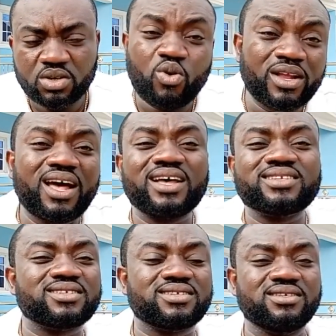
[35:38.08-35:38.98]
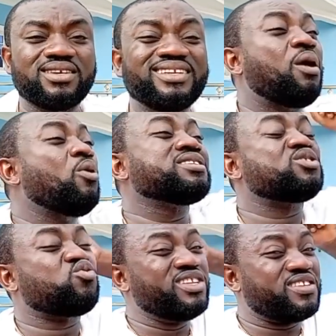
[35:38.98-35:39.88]
Go and ask. That was
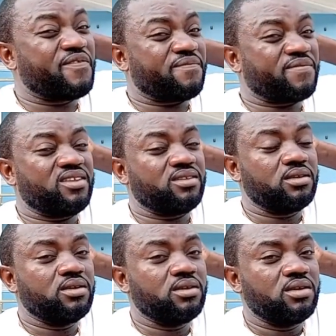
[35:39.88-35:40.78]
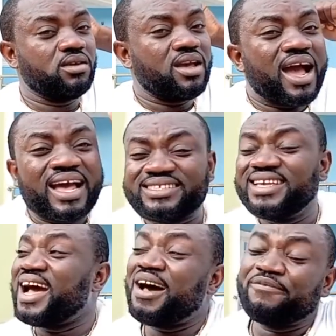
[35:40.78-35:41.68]
in 2015. I
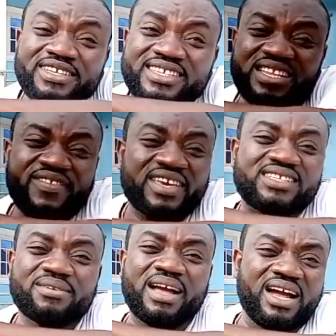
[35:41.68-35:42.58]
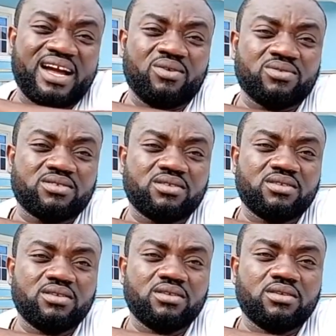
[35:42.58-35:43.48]
still have the certificates in my house.
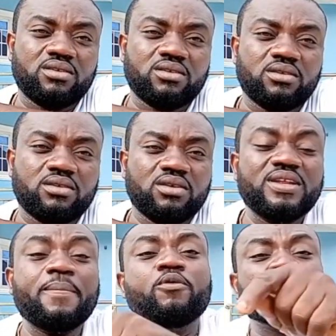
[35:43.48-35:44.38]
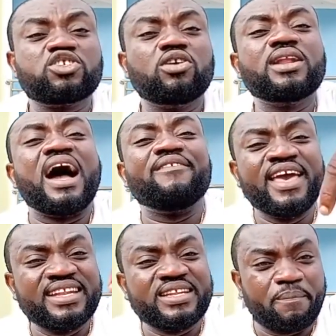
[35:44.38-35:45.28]
The position I
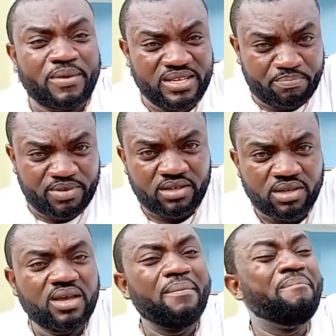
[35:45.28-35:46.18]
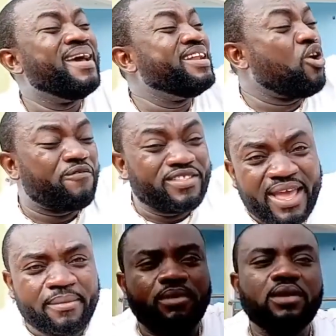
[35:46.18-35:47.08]
have held in PDP, many of
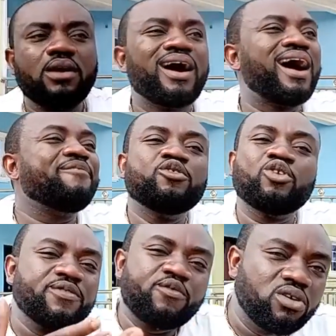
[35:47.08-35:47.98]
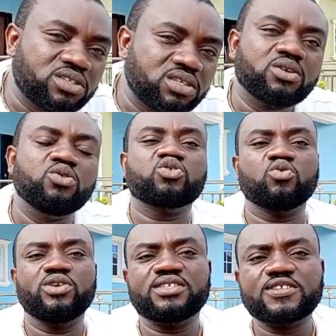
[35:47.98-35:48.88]
them have not even gotten close
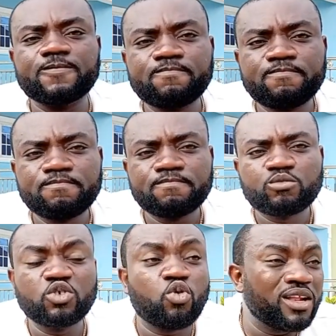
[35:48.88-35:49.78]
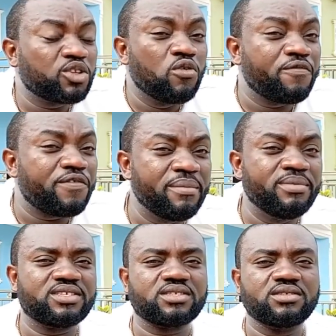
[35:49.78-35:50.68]
to it. Go and
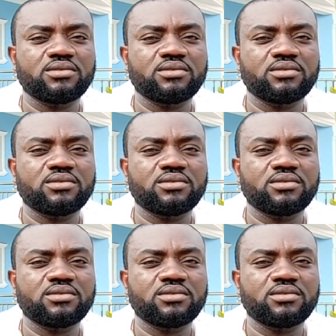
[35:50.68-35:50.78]
confirm it.